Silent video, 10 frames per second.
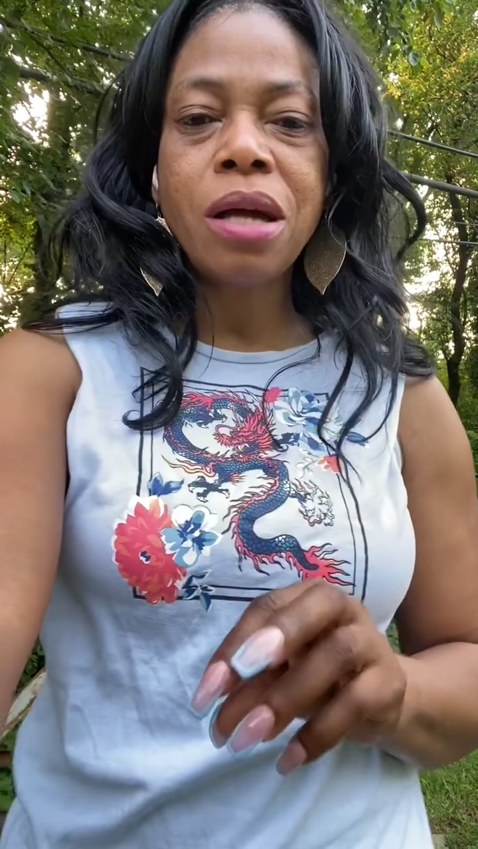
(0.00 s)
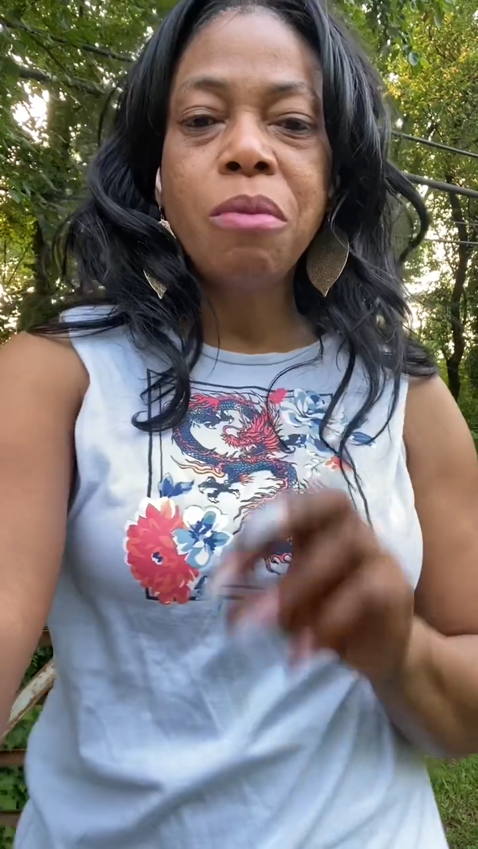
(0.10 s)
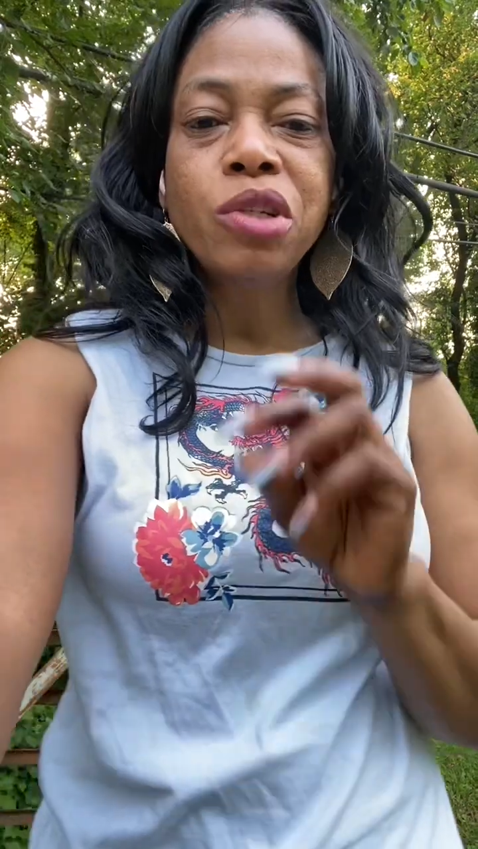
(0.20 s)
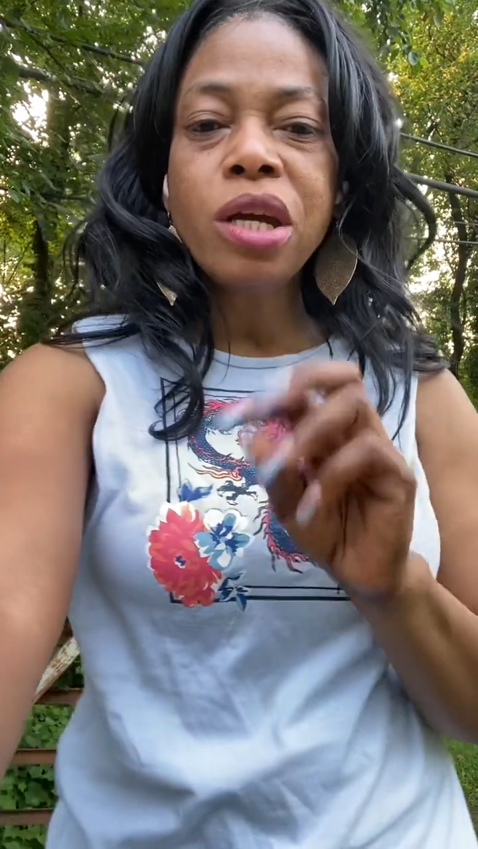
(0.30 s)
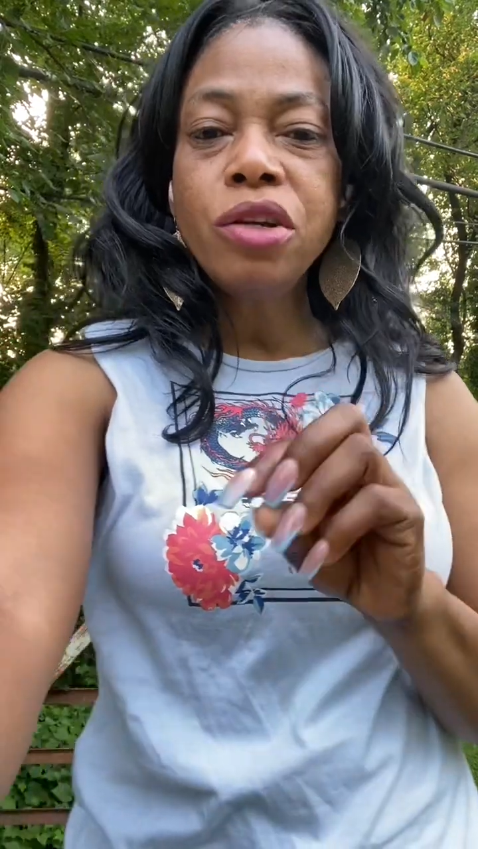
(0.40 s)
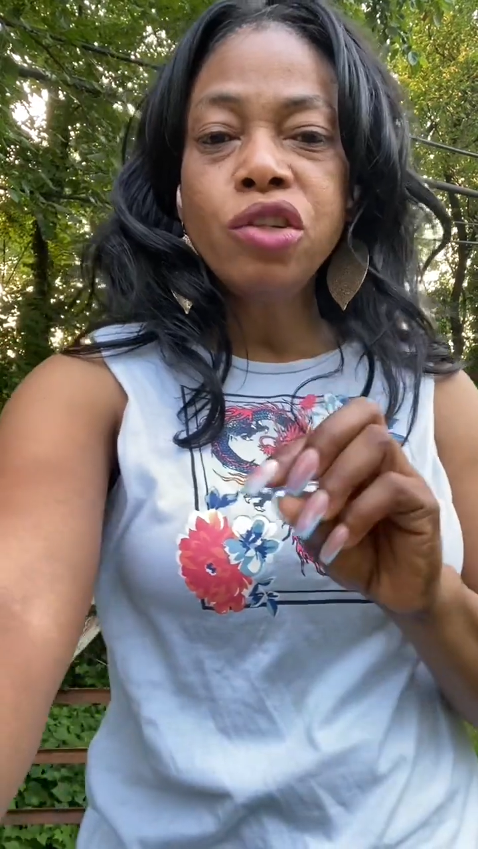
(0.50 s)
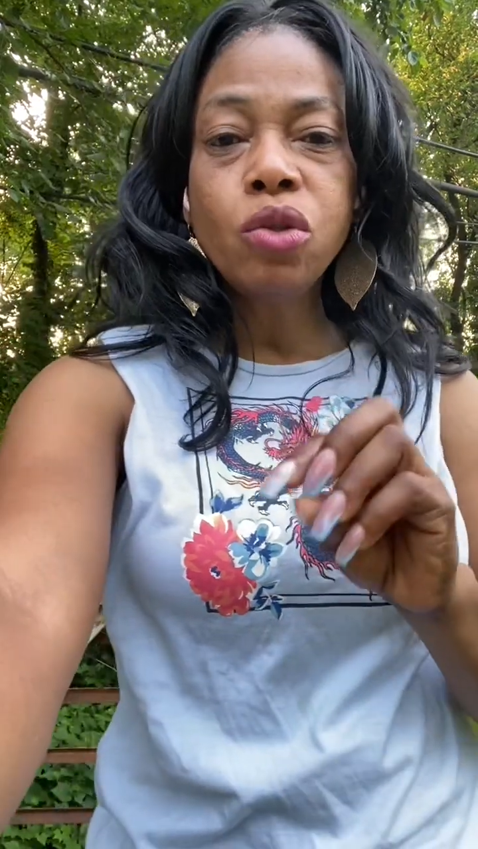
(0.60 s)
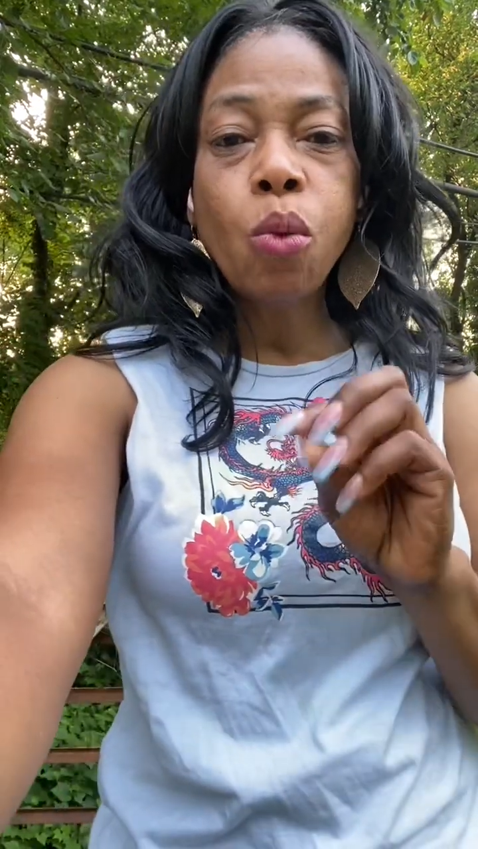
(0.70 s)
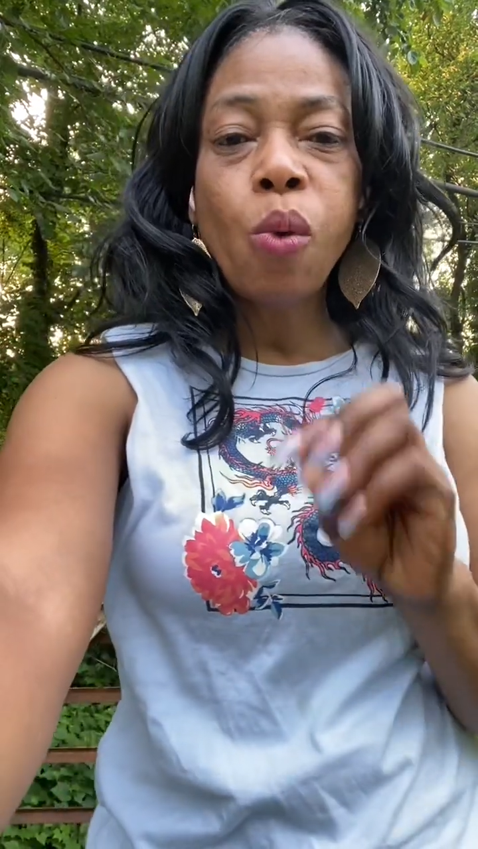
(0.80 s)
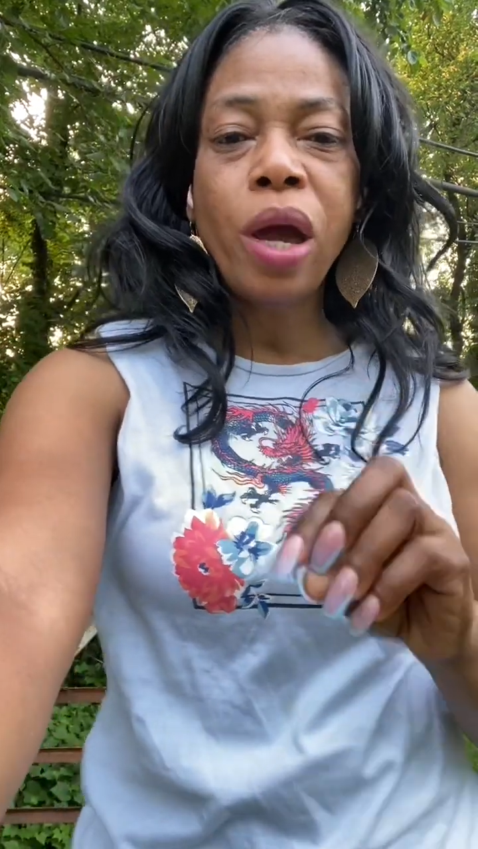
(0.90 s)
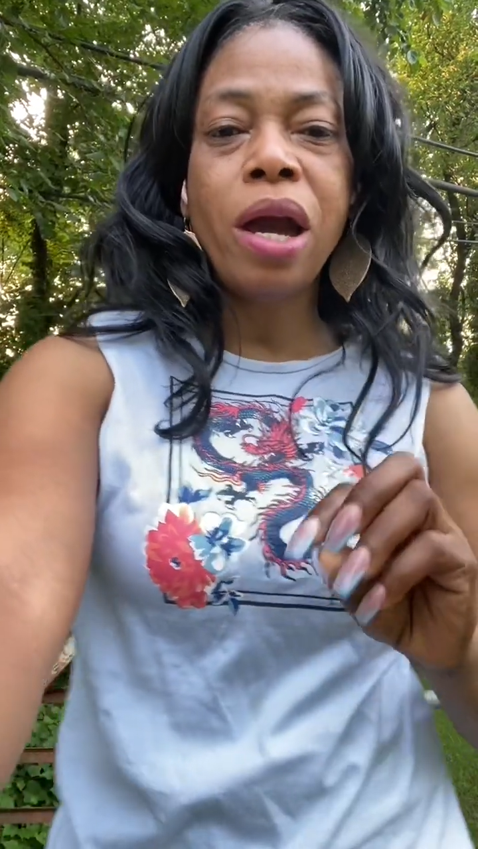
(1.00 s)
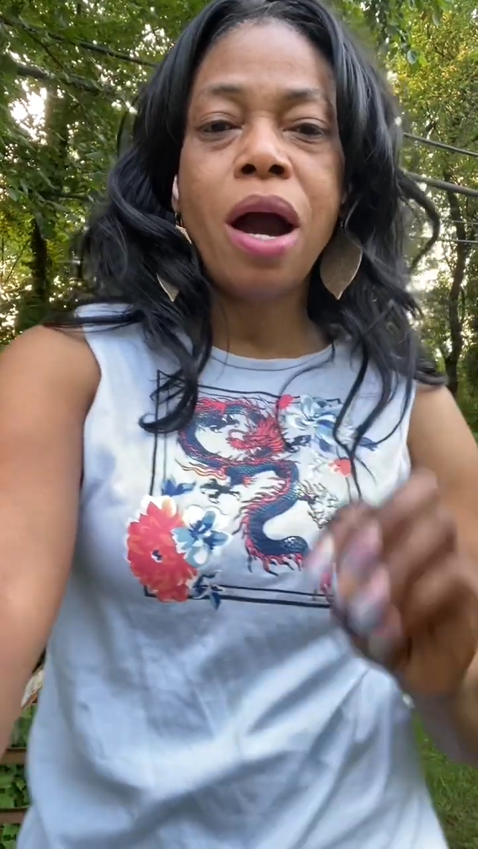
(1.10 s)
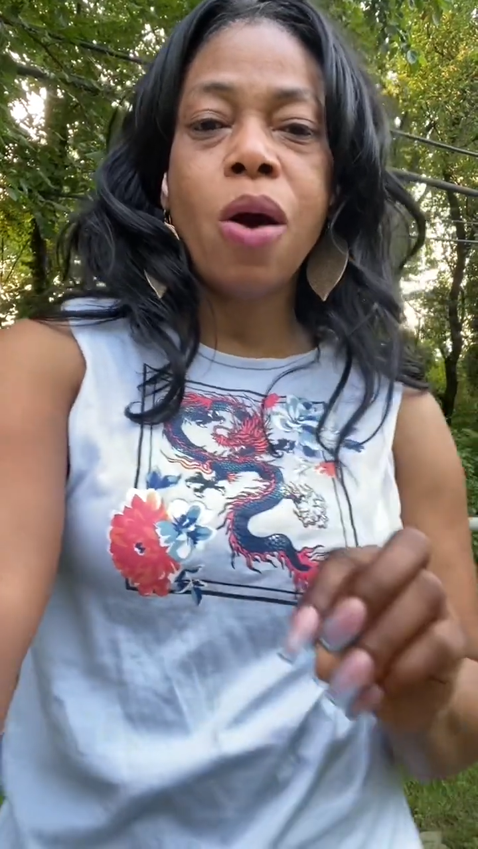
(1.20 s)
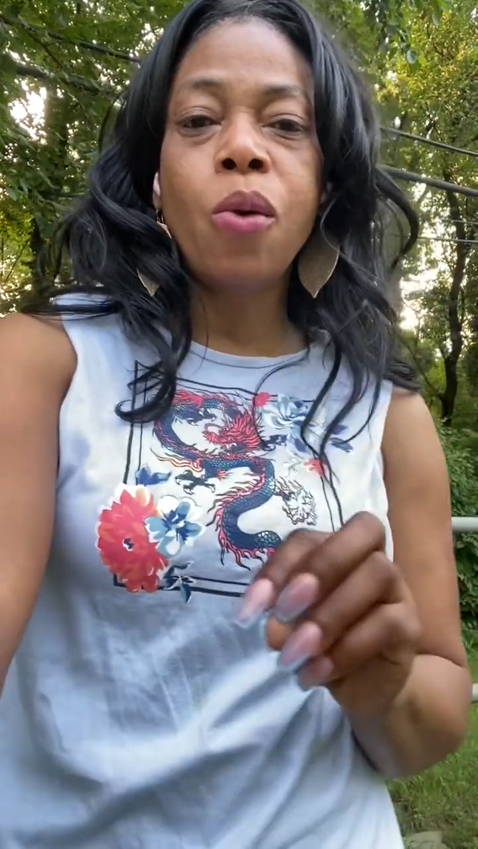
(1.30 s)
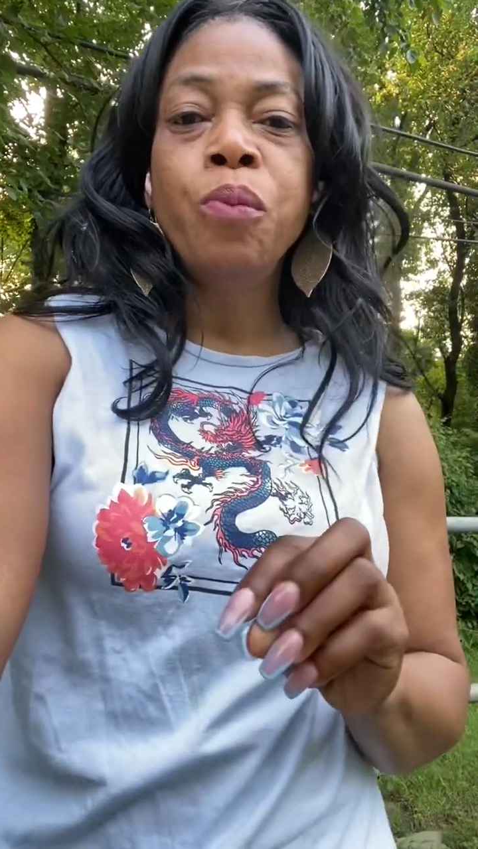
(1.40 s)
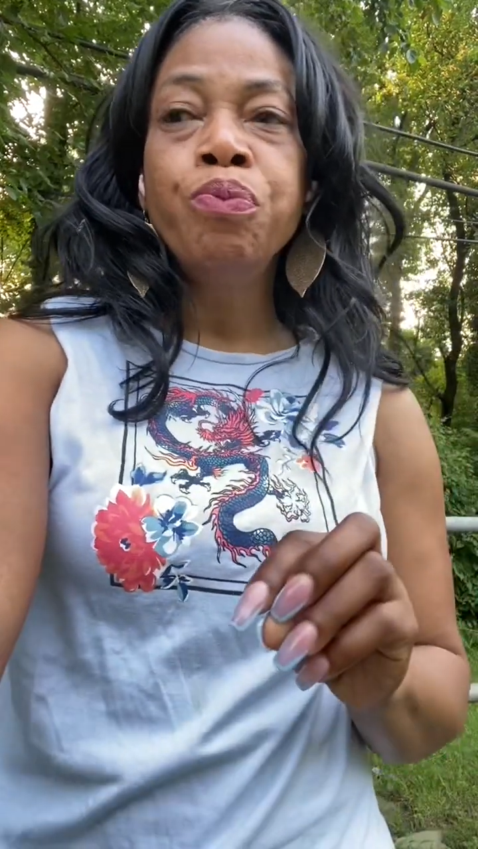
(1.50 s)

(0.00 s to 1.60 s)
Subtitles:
I'm changing the way how